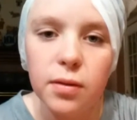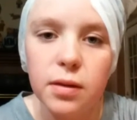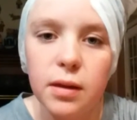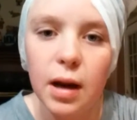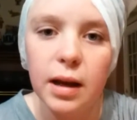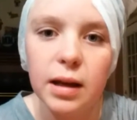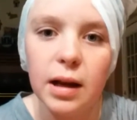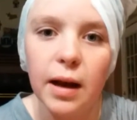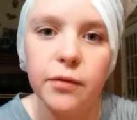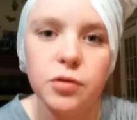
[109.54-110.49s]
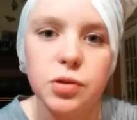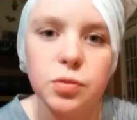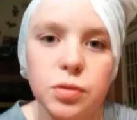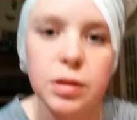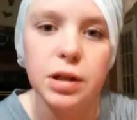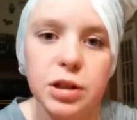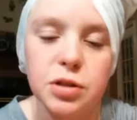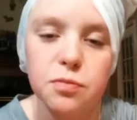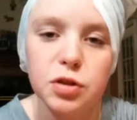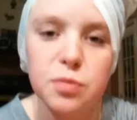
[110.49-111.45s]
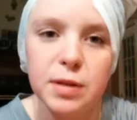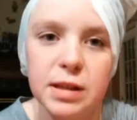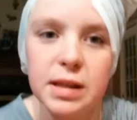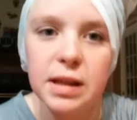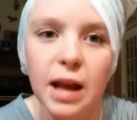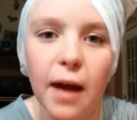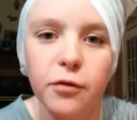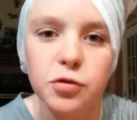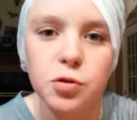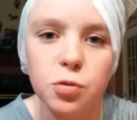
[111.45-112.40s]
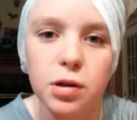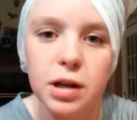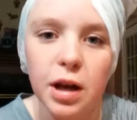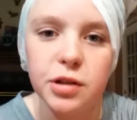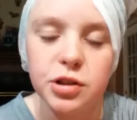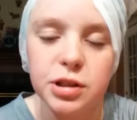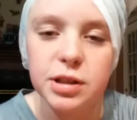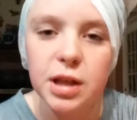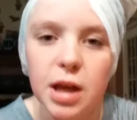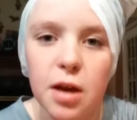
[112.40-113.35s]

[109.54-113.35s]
then I get an after school detention, which means in after school detentions